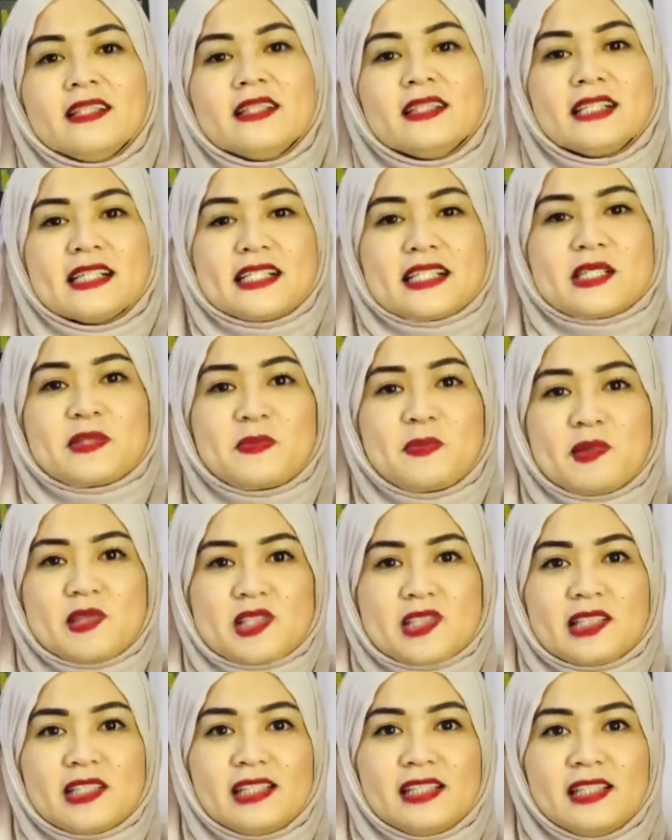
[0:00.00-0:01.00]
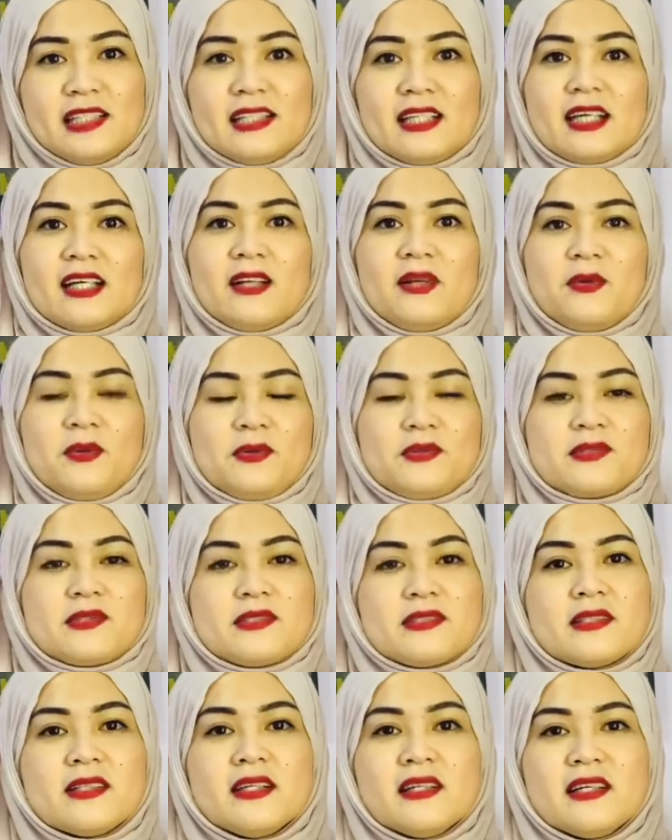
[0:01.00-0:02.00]
especially the
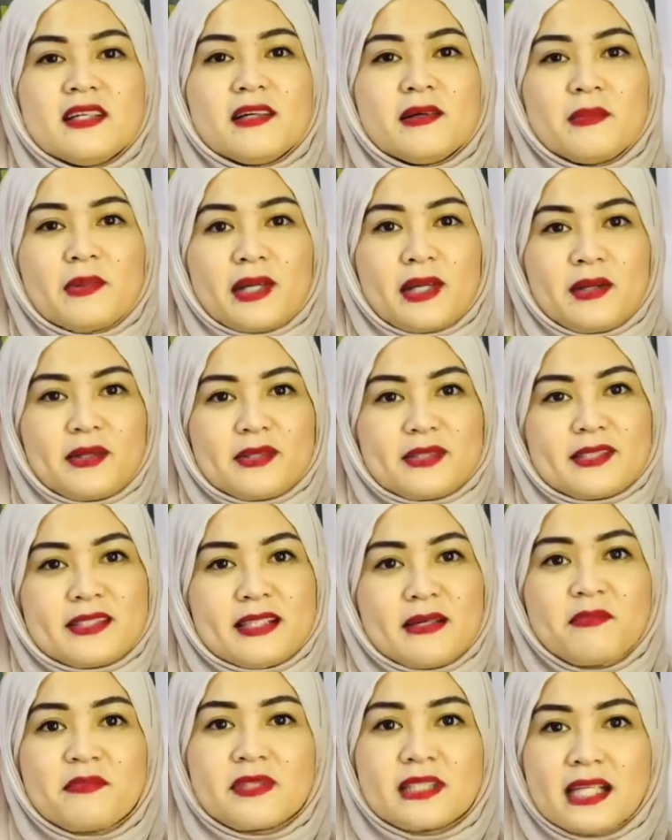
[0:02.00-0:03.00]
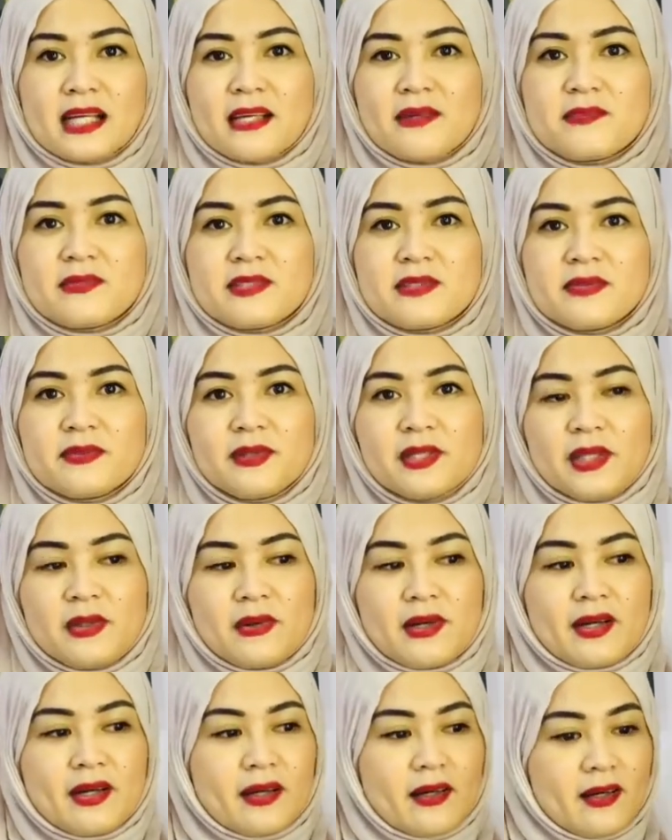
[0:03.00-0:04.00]
clothes. Because sometimes when you
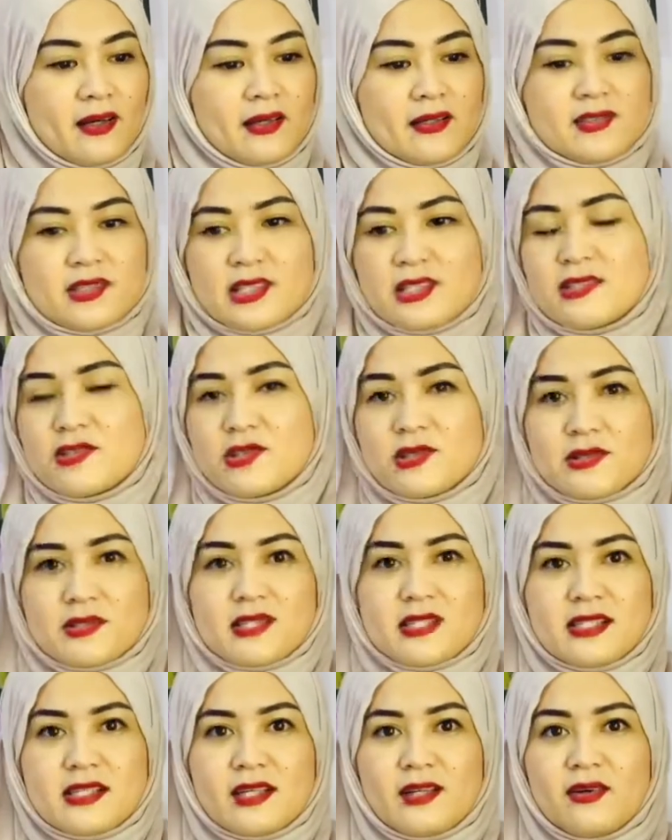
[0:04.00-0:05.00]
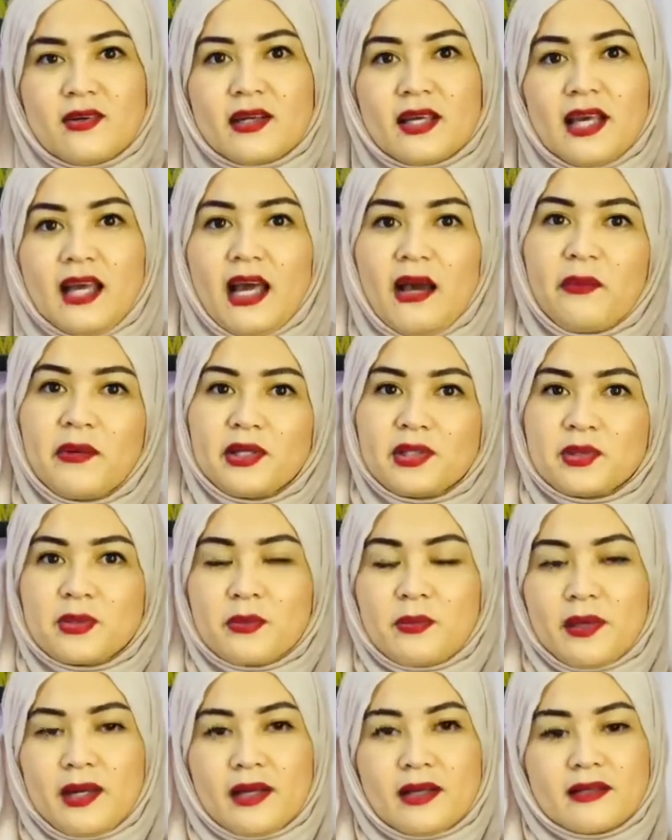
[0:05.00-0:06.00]
are just choosing, okay, I want to
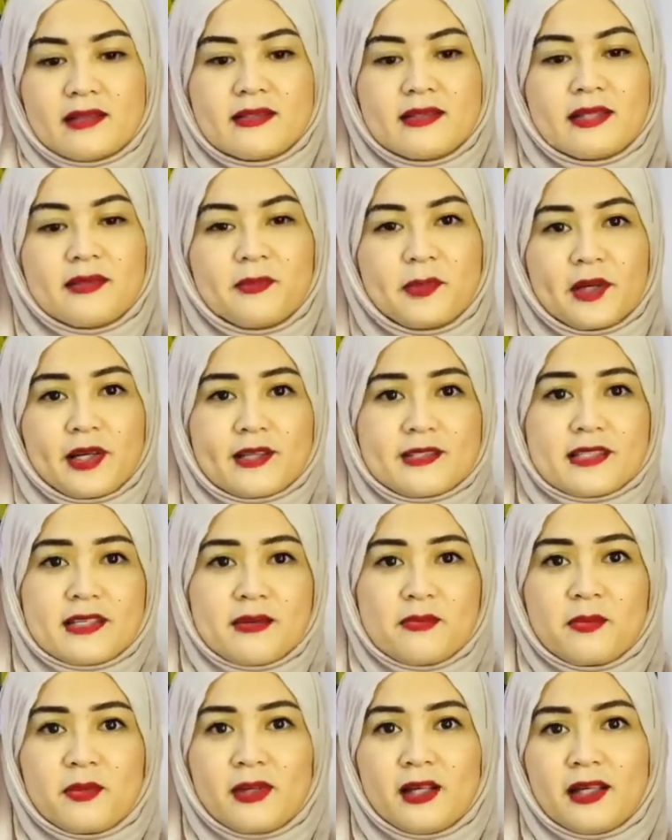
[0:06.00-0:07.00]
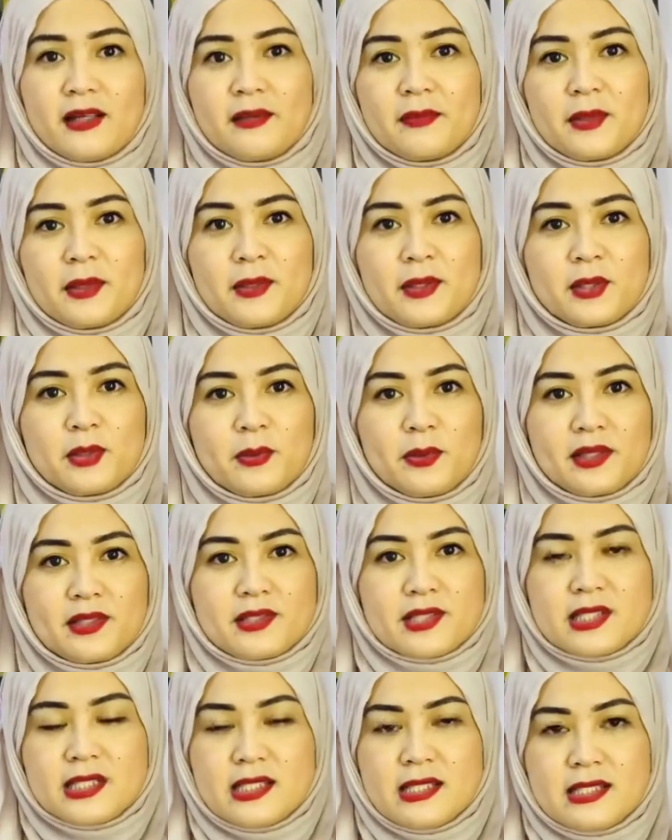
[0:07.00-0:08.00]
wear, for example, if you want to wear
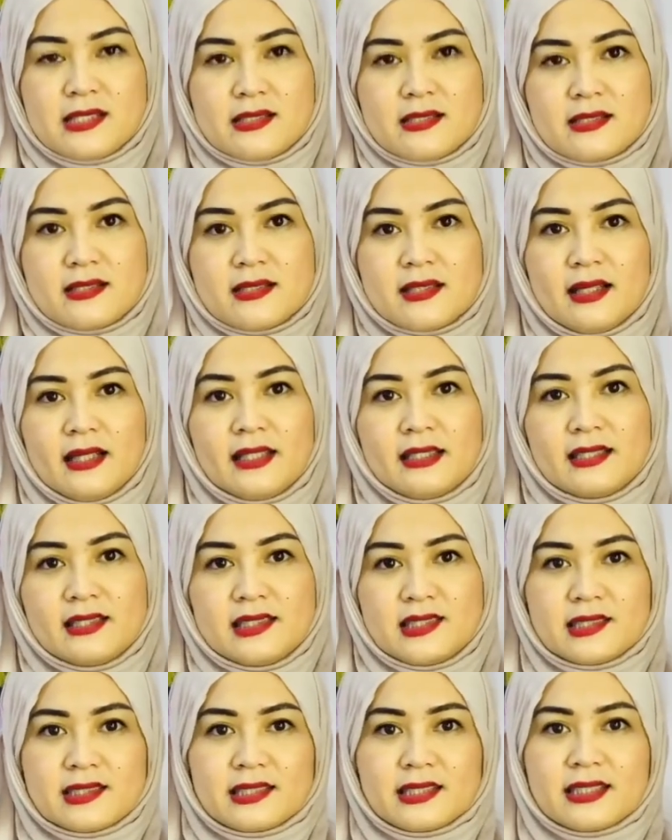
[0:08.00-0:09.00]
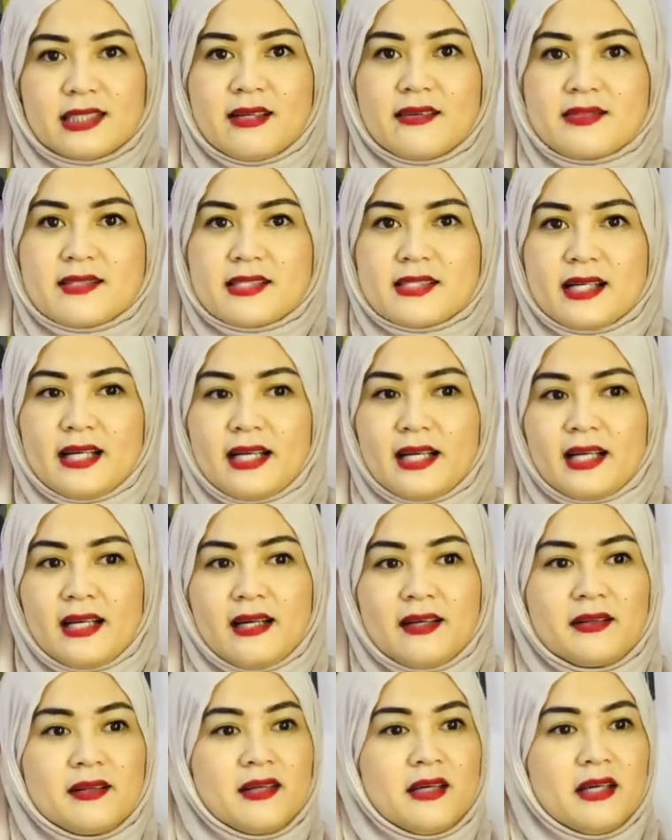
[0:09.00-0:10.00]
jeans and t-shirt outside
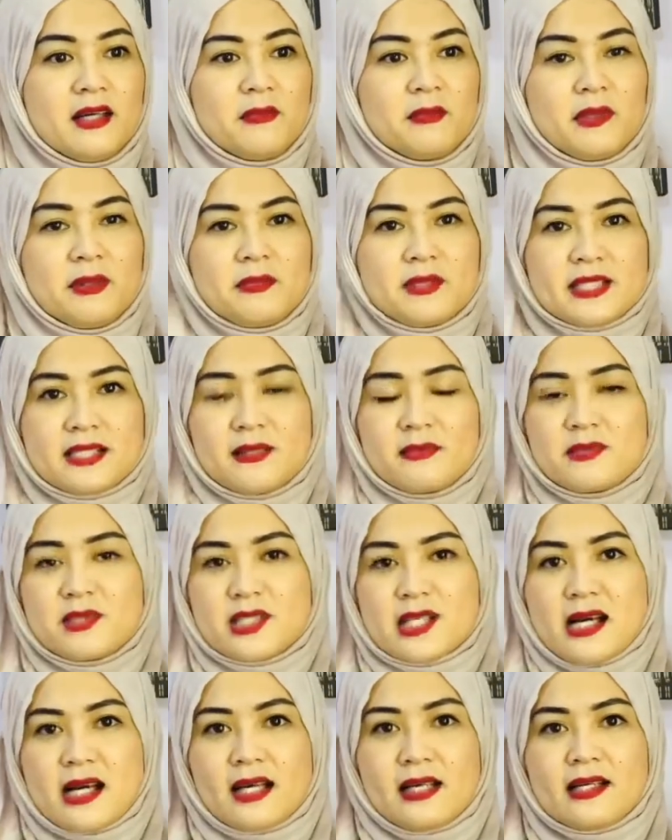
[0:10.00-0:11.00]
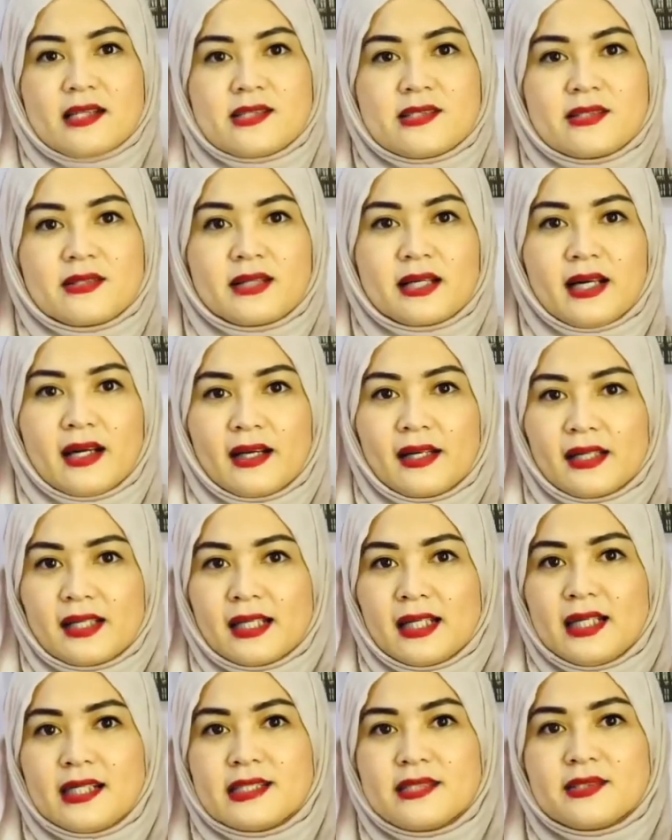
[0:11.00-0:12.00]
and maybe some jackets or
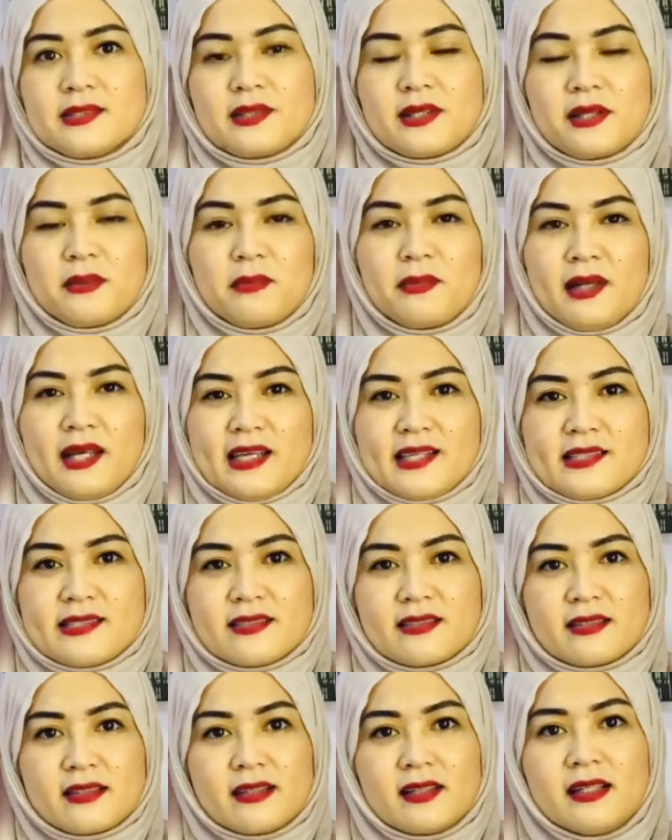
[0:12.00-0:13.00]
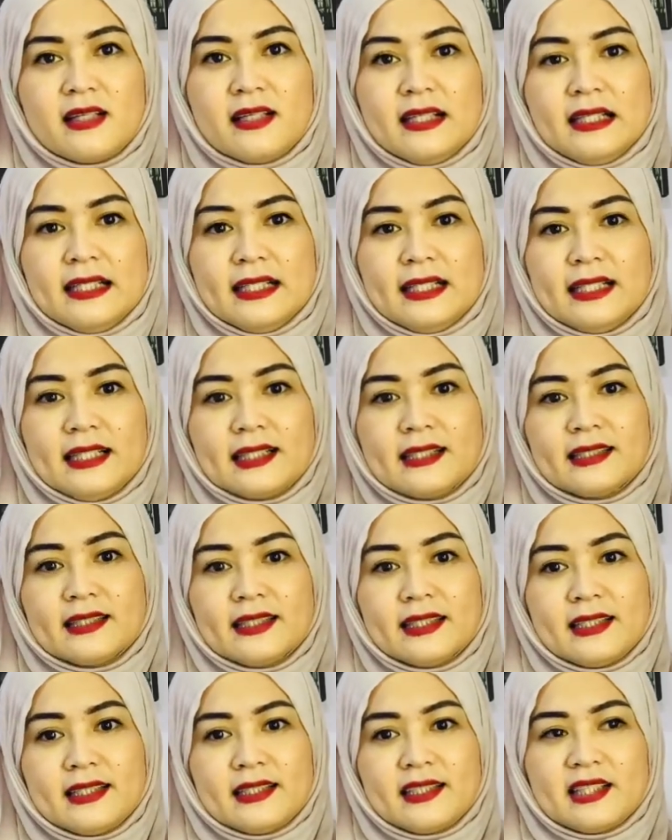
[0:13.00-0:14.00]
cardigans or a blazer, and
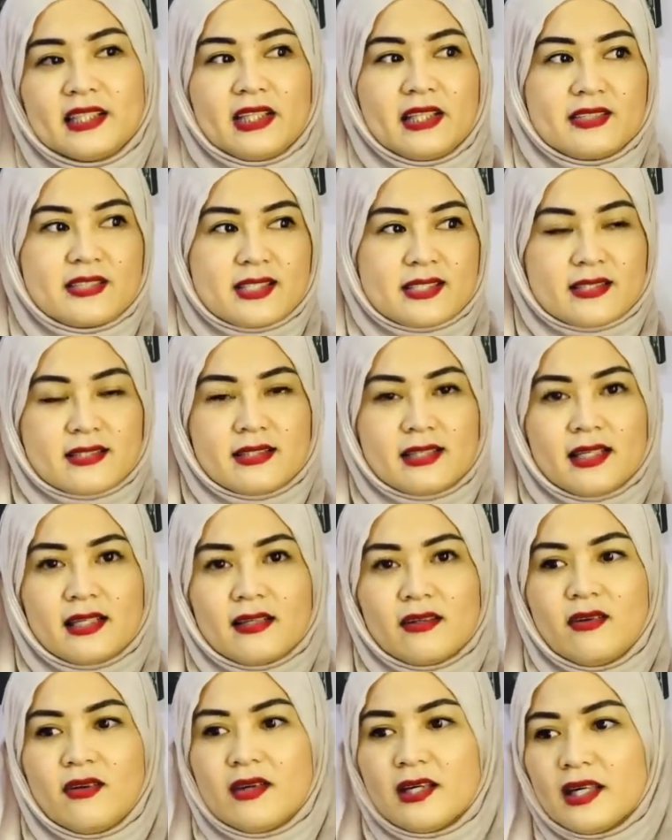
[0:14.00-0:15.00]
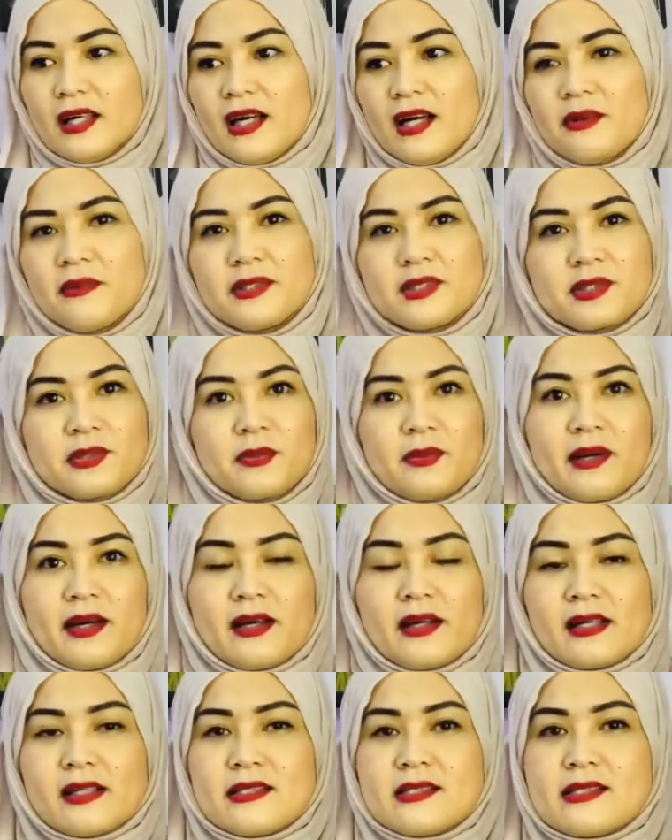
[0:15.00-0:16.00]
then you just like, okay, I want to
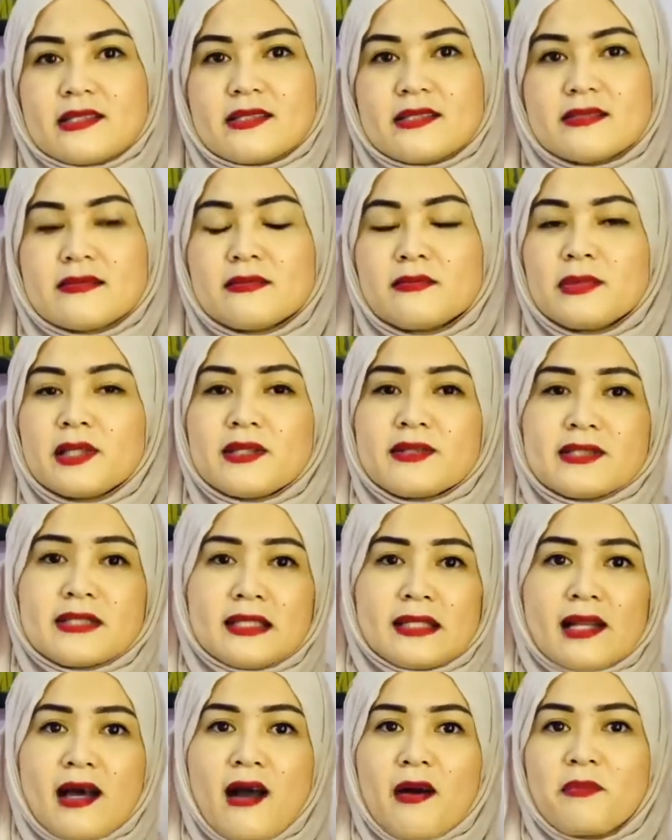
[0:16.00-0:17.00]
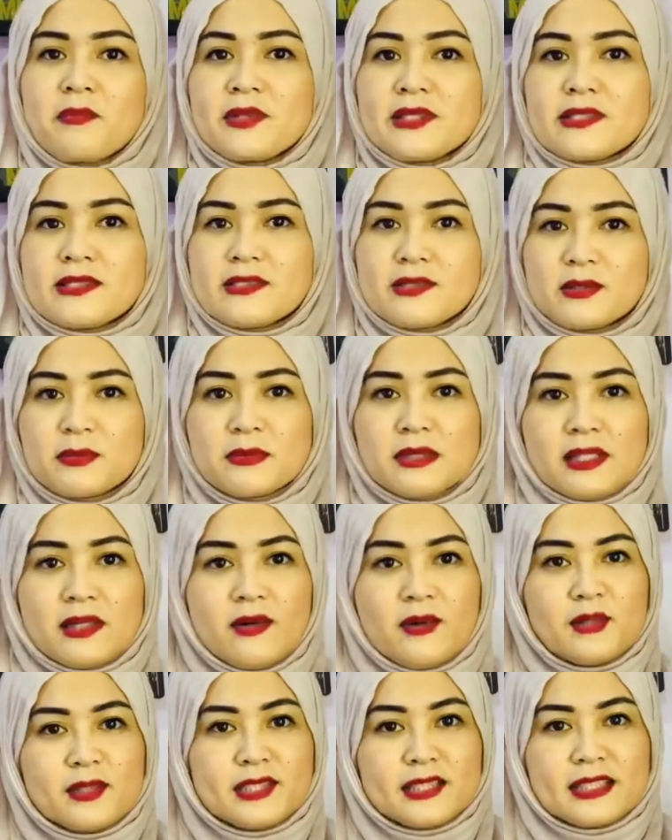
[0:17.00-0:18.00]
wear this, because it happens to me
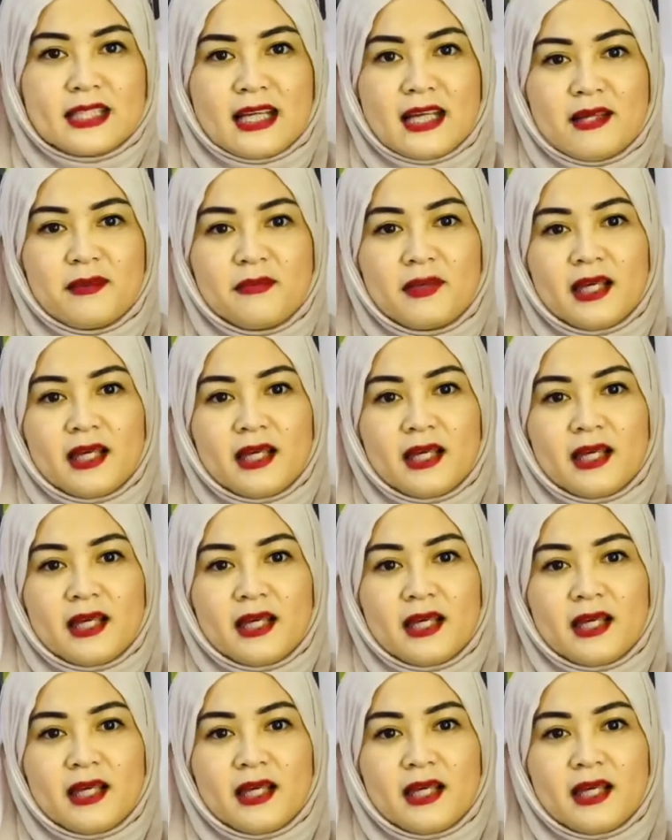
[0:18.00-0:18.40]
all the time.